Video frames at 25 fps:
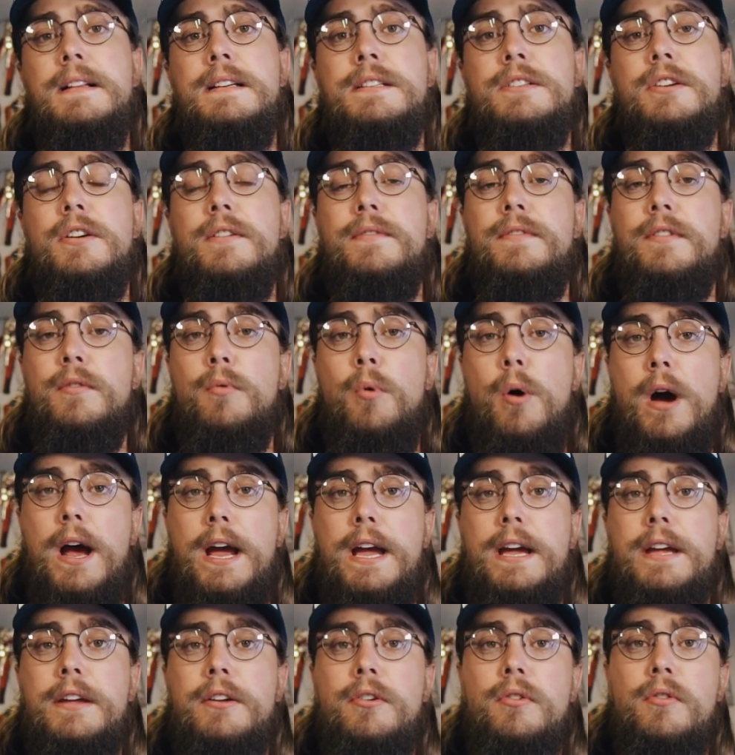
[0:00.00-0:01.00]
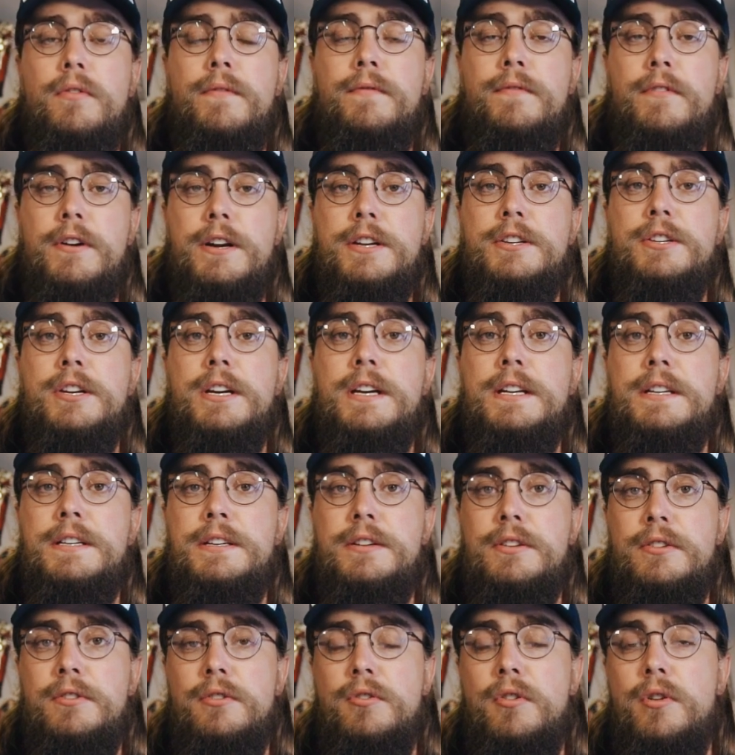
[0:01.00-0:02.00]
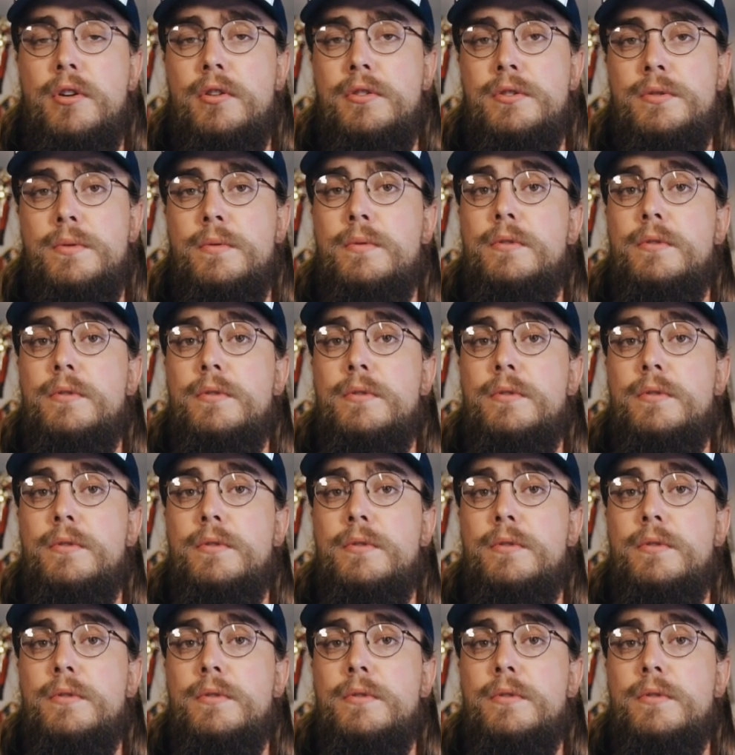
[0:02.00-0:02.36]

So if you wire your fridge into your,